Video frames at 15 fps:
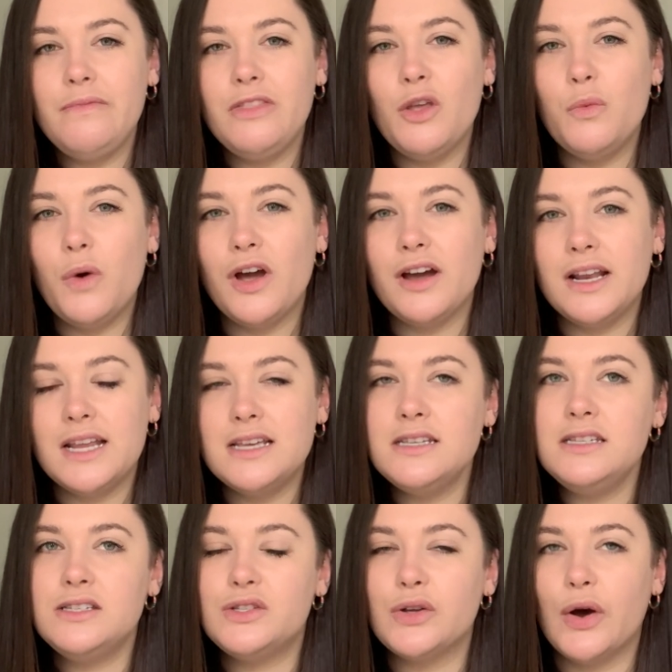where it is.
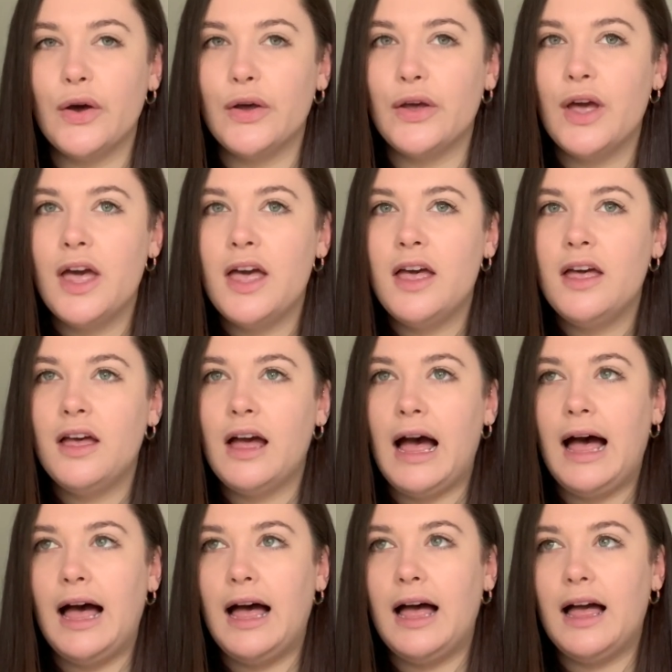So
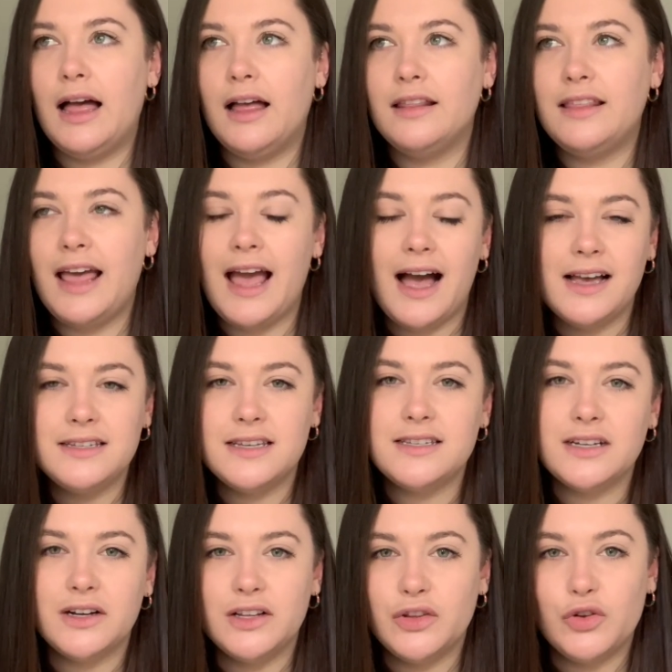uh, the houses
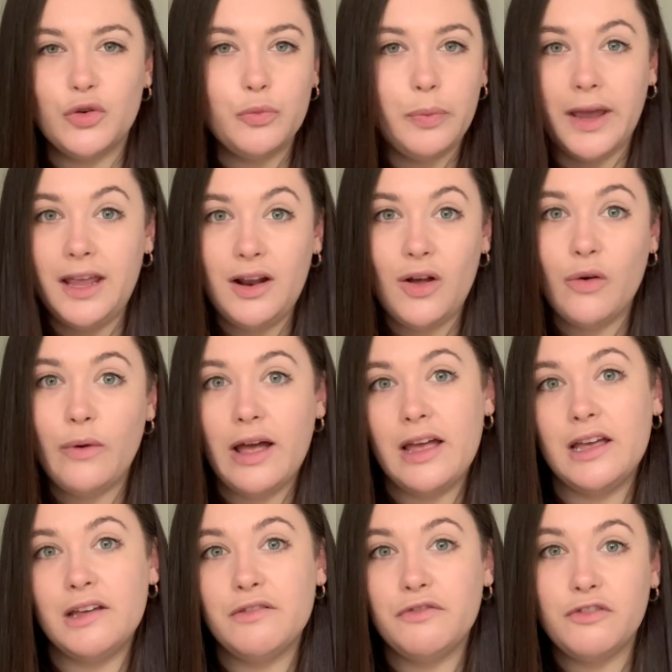are a little bit
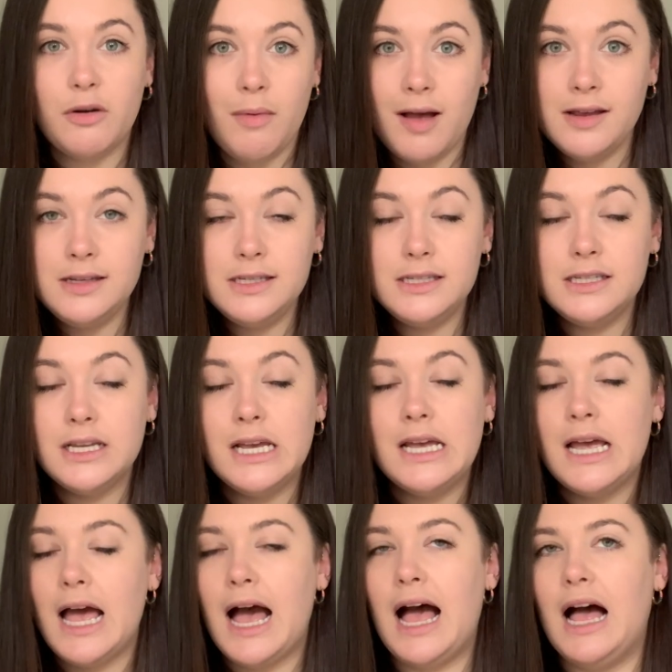away from us.
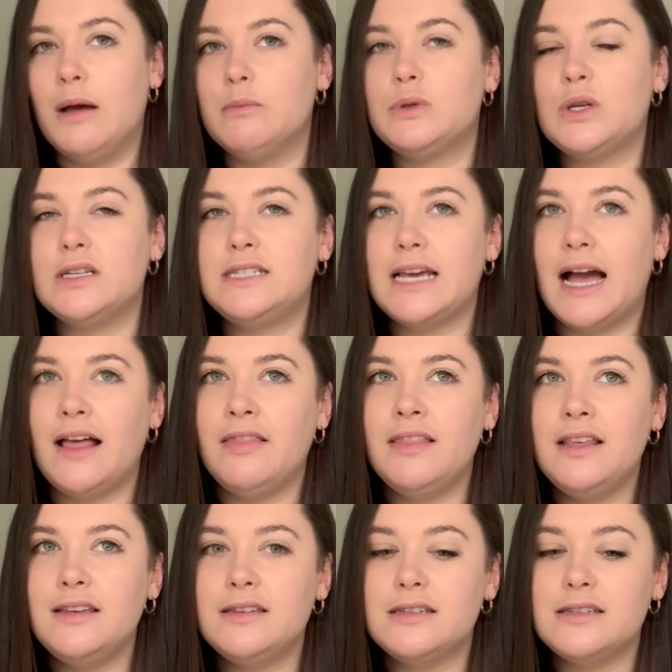Um, so down
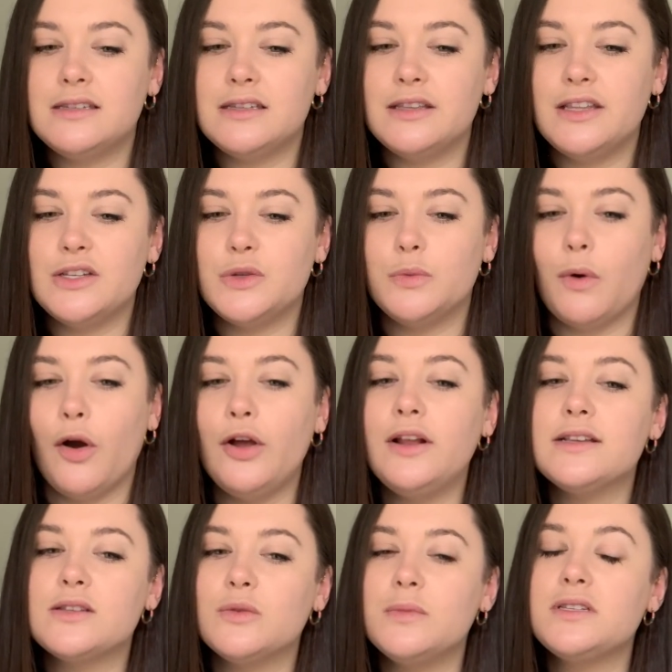this this road,
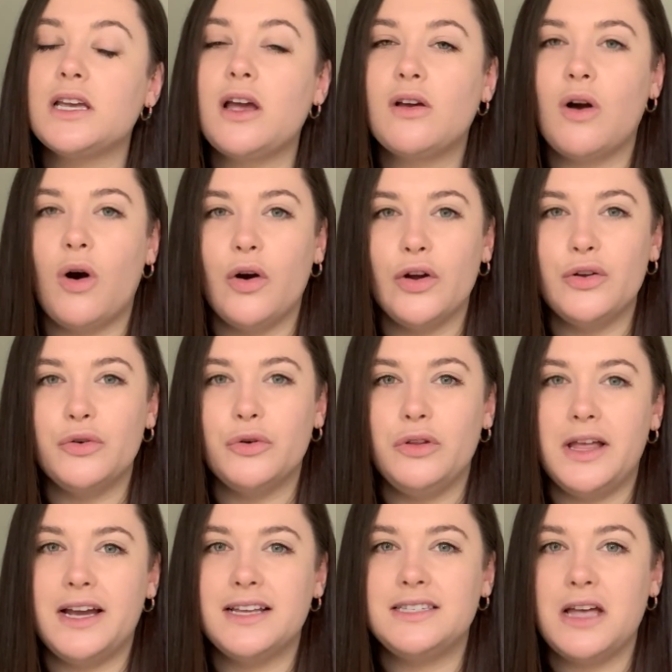it's almost like a corridor,
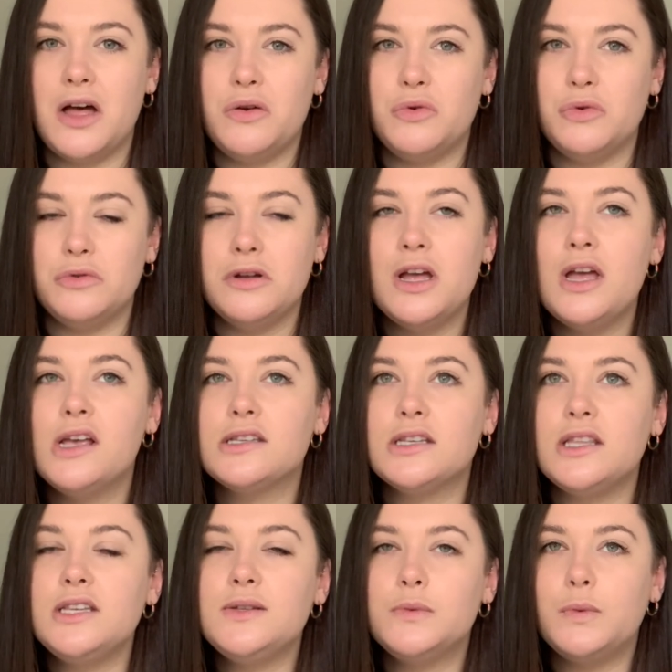like a tunnel. So
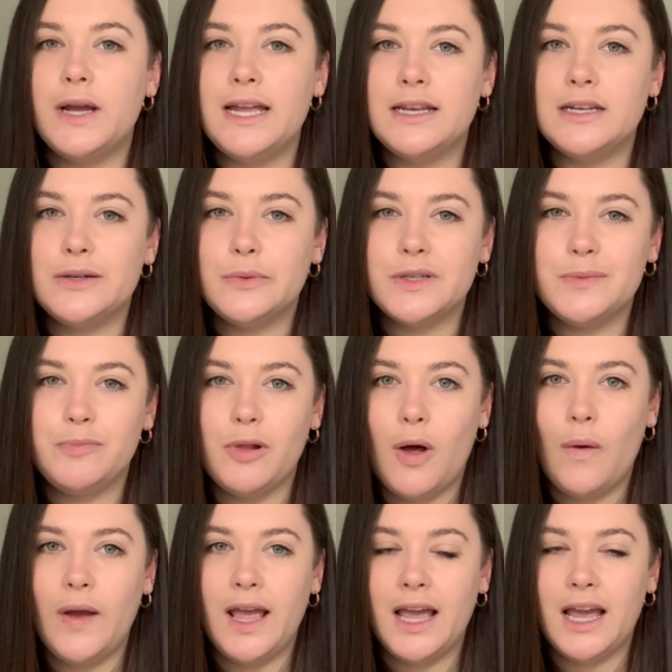this wind was
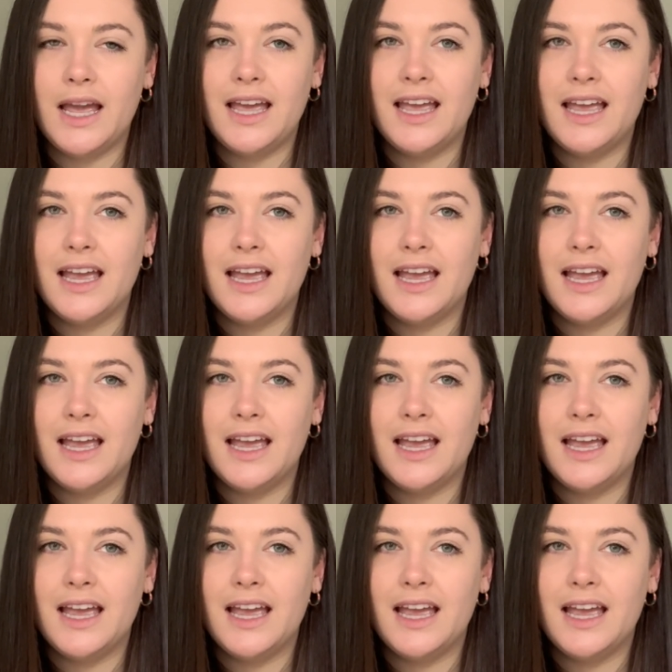blowing.